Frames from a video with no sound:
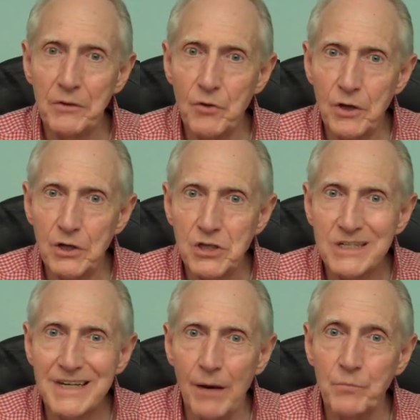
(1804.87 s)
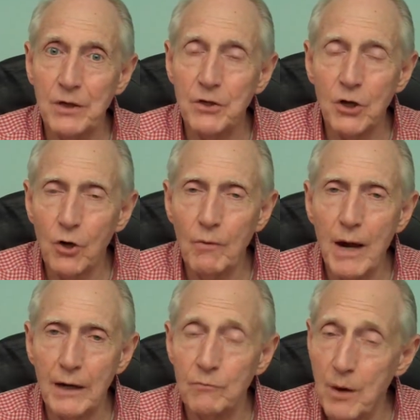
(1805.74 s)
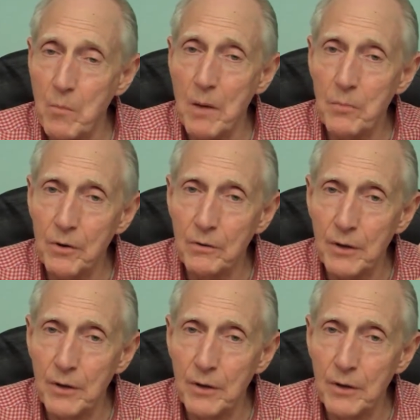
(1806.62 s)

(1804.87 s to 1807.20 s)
that it's attempting to correct. Remember,